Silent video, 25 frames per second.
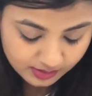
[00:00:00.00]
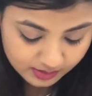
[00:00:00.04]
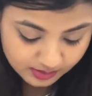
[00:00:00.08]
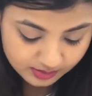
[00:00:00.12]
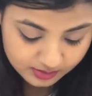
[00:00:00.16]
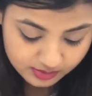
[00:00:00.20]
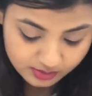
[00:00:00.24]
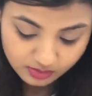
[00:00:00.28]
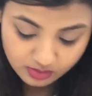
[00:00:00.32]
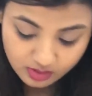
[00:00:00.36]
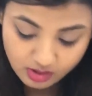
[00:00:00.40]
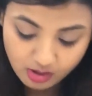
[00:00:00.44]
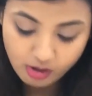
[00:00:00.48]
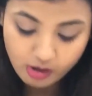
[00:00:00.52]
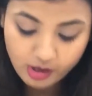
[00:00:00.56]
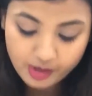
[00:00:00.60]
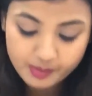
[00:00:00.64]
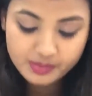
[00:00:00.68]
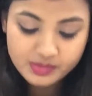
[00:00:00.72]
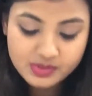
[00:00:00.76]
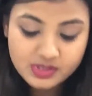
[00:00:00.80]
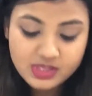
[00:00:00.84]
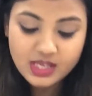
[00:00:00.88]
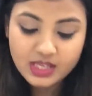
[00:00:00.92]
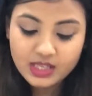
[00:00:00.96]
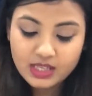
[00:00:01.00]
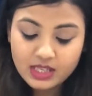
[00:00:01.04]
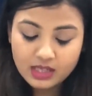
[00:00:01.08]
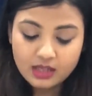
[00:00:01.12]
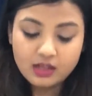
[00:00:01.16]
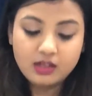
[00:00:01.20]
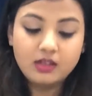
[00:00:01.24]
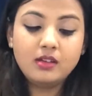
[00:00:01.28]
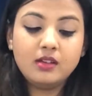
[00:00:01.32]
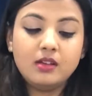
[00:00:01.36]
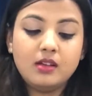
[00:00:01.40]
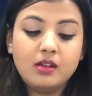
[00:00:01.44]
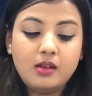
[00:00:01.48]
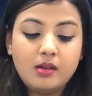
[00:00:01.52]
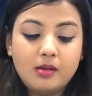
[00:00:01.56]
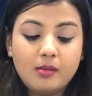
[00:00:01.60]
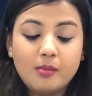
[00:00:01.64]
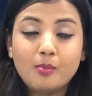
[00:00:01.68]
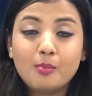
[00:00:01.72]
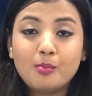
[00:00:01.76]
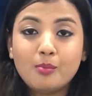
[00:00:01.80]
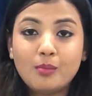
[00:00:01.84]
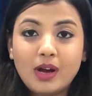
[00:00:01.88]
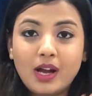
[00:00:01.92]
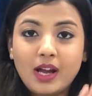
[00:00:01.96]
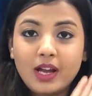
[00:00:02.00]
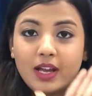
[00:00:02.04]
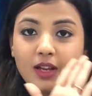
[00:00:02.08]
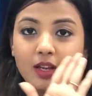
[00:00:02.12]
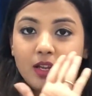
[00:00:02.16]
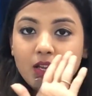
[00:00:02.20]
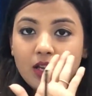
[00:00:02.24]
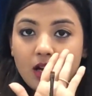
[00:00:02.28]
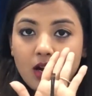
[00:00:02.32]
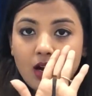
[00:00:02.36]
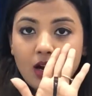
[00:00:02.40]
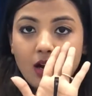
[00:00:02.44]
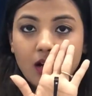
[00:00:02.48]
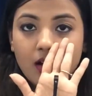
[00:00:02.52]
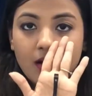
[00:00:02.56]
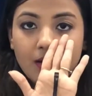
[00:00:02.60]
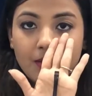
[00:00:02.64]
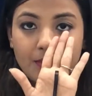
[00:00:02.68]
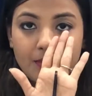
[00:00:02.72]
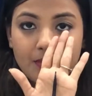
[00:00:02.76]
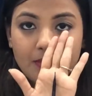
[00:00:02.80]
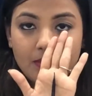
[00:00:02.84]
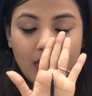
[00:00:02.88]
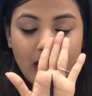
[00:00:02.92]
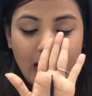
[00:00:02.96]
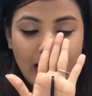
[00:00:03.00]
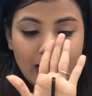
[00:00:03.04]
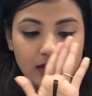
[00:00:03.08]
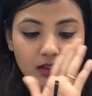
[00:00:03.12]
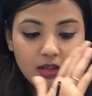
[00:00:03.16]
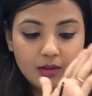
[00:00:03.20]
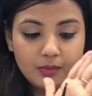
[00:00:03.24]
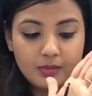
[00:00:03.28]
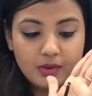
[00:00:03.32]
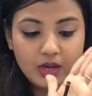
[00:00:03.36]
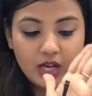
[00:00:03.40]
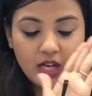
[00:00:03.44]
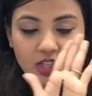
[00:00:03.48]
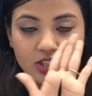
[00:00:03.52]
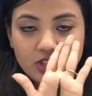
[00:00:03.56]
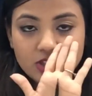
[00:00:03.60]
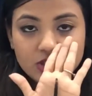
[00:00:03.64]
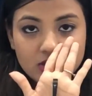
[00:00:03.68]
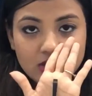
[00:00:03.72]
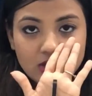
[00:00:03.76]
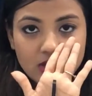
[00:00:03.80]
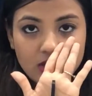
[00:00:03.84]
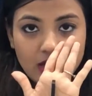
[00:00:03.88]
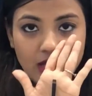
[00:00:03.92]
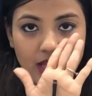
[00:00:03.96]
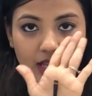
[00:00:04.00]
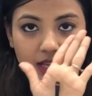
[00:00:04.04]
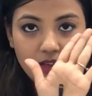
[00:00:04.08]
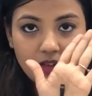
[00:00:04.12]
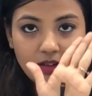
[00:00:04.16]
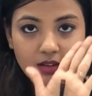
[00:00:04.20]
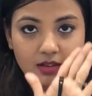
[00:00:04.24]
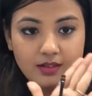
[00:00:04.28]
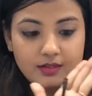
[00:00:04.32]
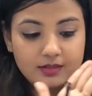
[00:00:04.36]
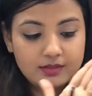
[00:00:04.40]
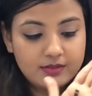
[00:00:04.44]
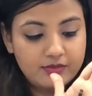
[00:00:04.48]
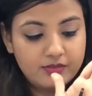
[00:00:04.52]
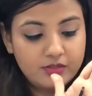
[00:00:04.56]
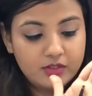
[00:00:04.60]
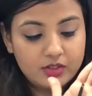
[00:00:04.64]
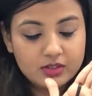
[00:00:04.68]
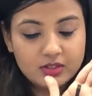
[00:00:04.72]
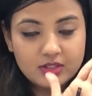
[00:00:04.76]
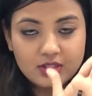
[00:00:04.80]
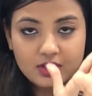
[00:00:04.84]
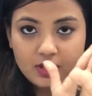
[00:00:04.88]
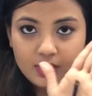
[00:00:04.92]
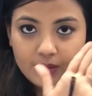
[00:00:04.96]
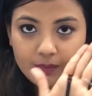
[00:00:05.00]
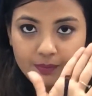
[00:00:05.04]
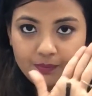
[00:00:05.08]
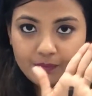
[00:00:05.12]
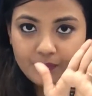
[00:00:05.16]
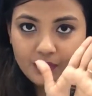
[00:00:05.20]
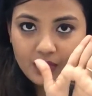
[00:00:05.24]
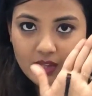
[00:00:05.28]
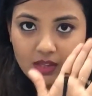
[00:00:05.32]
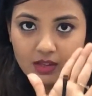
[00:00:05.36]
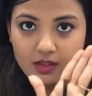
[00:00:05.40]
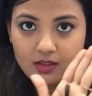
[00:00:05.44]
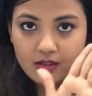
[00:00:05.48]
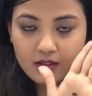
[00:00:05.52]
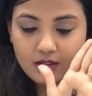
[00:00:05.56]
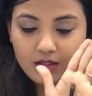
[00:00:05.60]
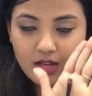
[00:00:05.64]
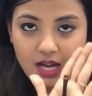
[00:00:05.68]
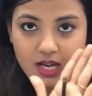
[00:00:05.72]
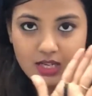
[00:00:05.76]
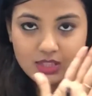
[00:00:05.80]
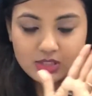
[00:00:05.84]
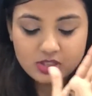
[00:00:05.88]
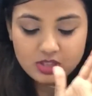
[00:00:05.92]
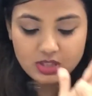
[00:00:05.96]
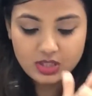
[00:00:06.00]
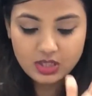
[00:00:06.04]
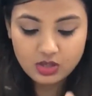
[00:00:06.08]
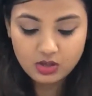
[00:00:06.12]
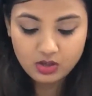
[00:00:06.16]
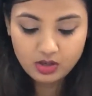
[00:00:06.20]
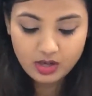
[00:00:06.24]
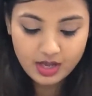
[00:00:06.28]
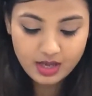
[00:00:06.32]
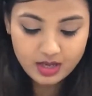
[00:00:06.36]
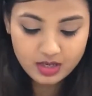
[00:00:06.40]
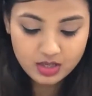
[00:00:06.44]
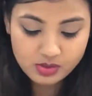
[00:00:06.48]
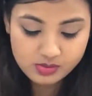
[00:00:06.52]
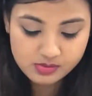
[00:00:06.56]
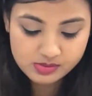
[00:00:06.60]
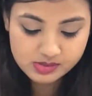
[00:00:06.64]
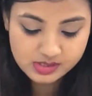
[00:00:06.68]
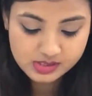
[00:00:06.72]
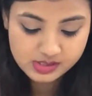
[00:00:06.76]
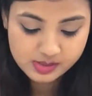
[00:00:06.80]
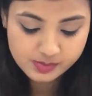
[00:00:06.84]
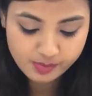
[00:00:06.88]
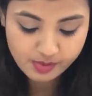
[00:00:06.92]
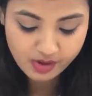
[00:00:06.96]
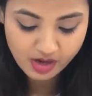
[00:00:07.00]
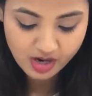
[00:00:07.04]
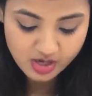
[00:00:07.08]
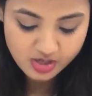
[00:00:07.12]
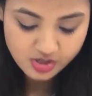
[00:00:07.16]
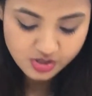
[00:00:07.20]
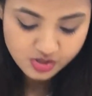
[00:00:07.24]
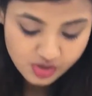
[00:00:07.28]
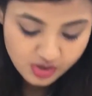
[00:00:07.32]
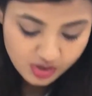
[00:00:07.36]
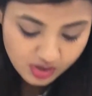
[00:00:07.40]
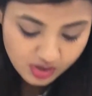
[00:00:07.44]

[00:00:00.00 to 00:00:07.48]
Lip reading: So now I'm taking my liner brush, like for the kajal and all, I use this brush.